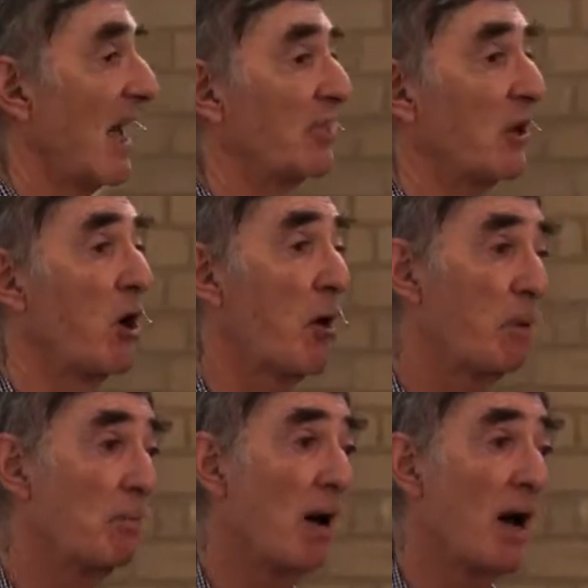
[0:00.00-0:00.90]
at the
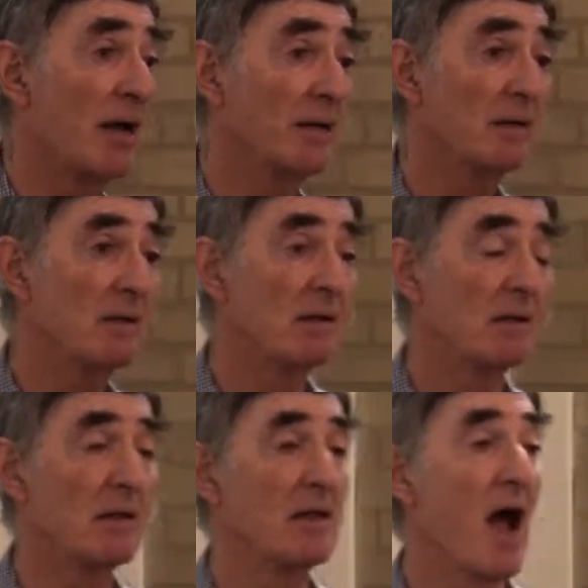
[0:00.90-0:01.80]
copper mine
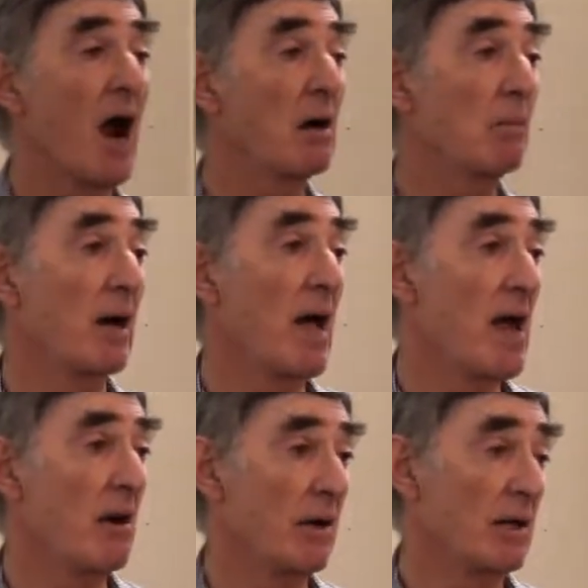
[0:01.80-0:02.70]
in the Araba
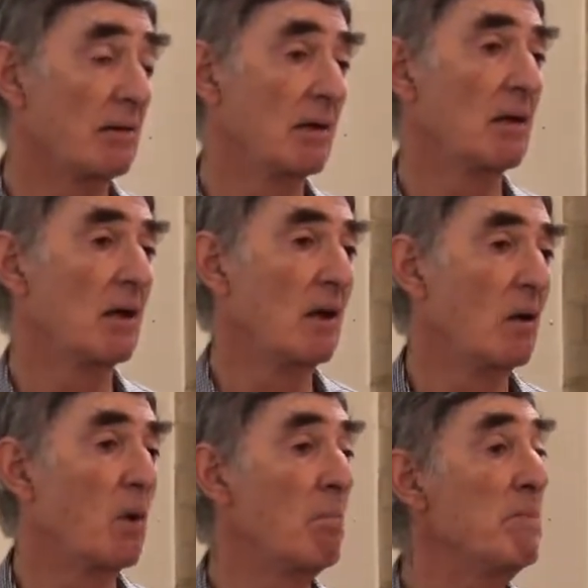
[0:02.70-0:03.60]
area,
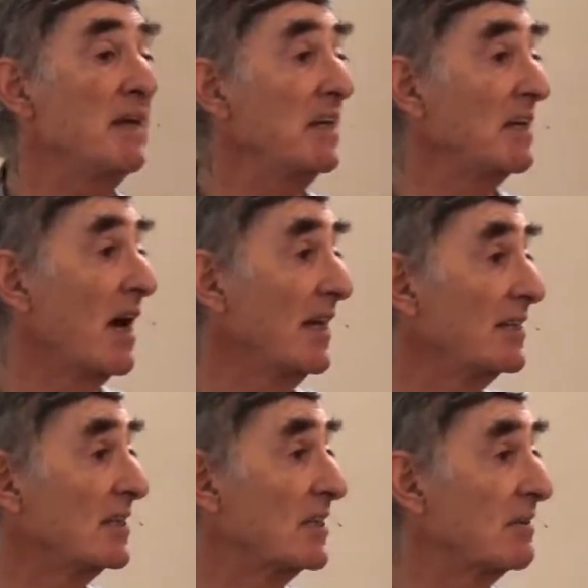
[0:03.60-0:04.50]
were
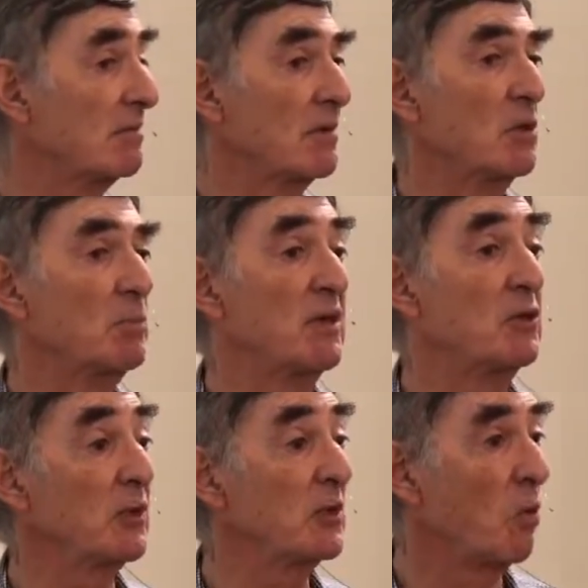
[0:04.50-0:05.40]
Midianites, who'd been
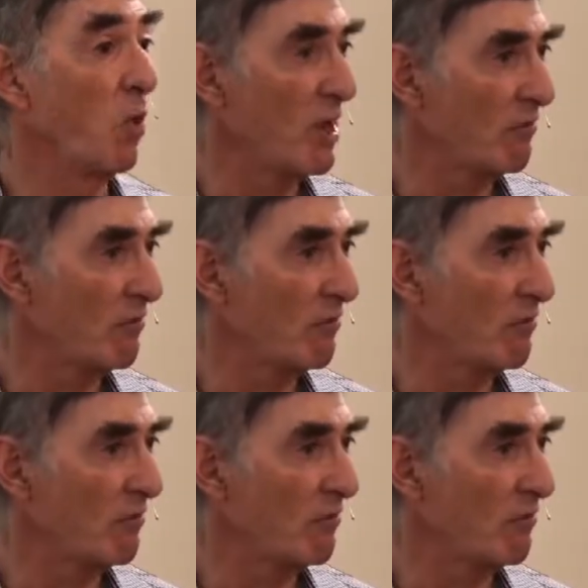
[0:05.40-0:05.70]
doing the work